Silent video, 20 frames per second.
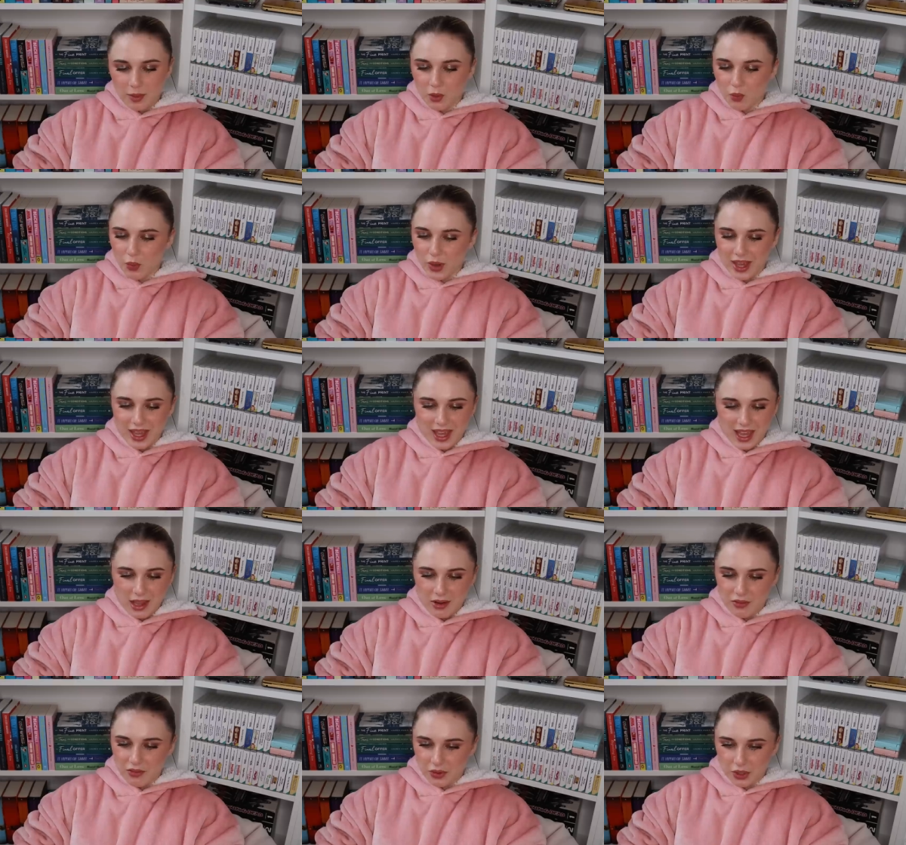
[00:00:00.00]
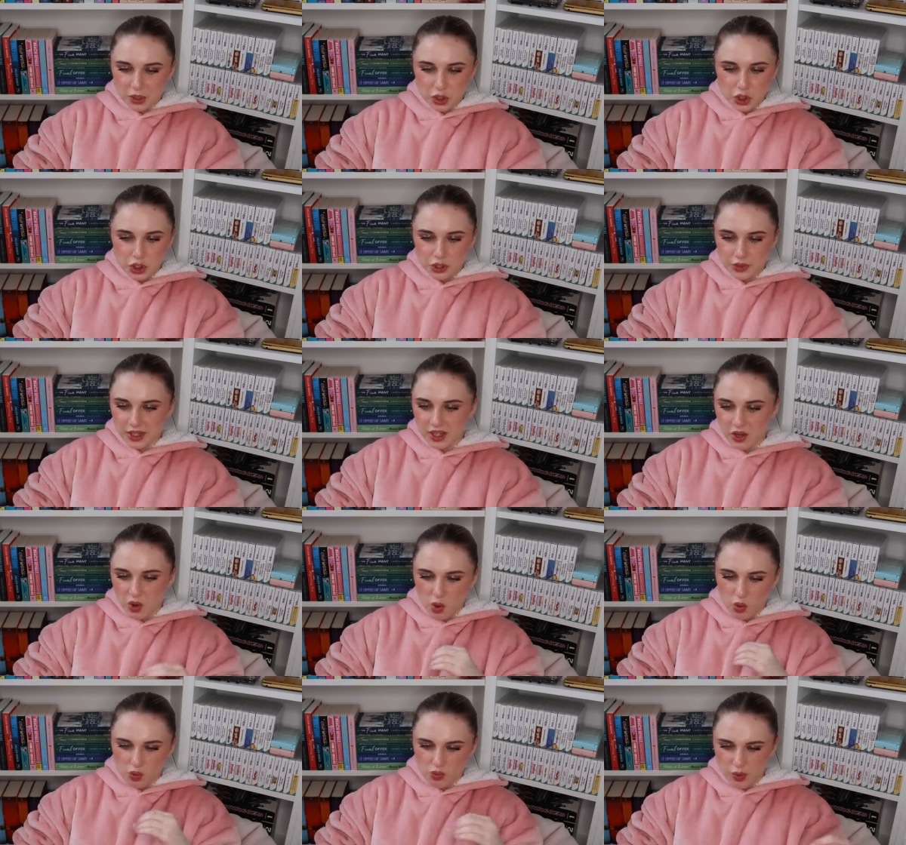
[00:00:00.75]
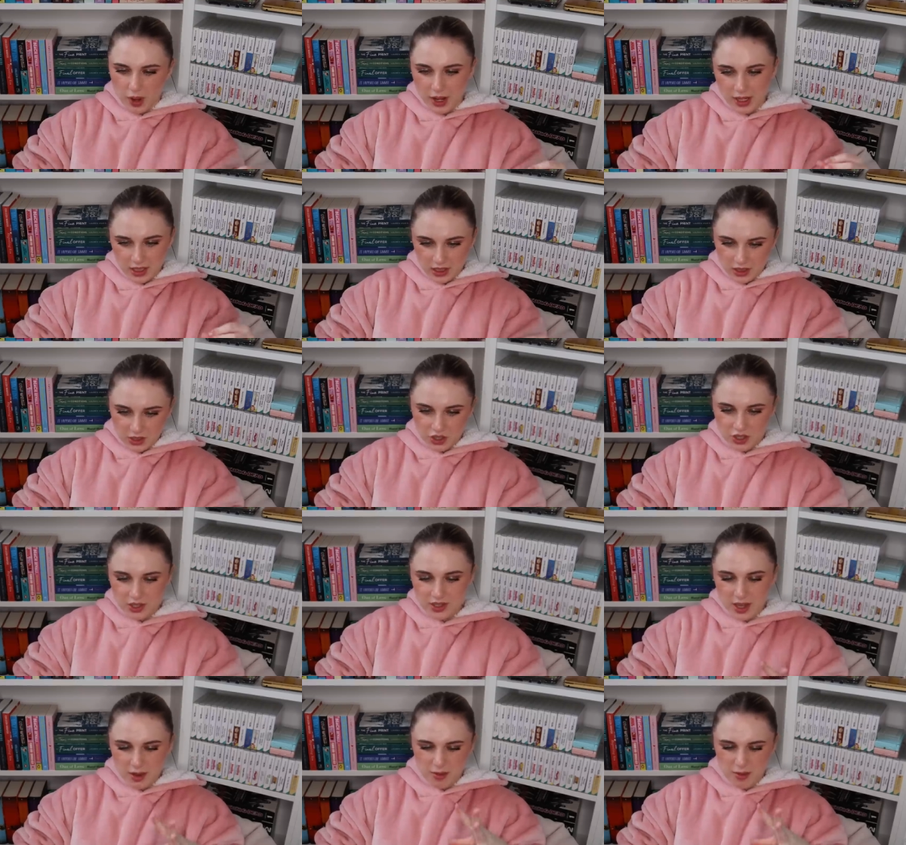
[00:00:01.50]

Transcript: mean, we're in for a treat already, just